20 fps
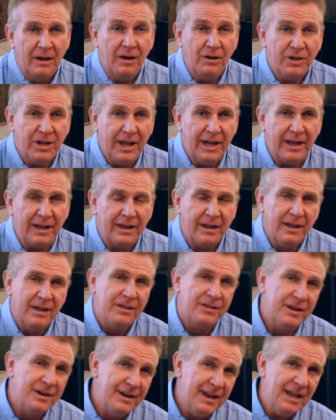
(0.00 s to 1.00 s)
Okay,
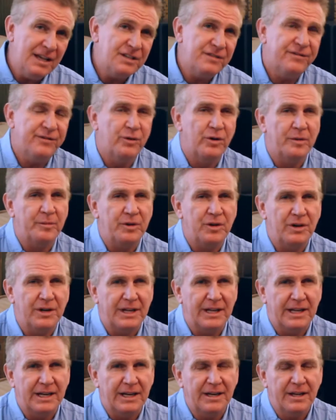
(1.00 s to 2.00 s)
the next form you
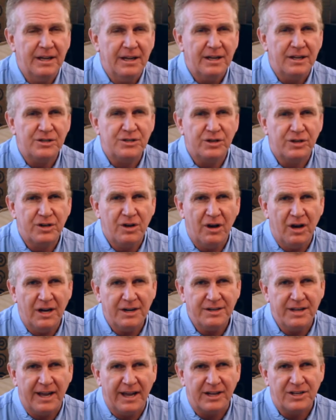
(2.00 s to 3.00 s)
need is your
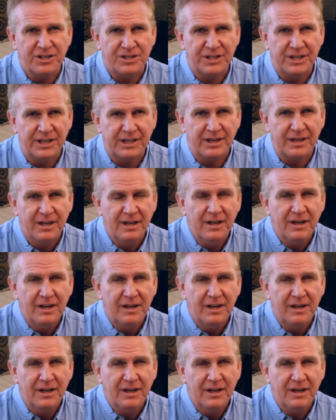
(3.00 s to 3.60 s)
contact sheet.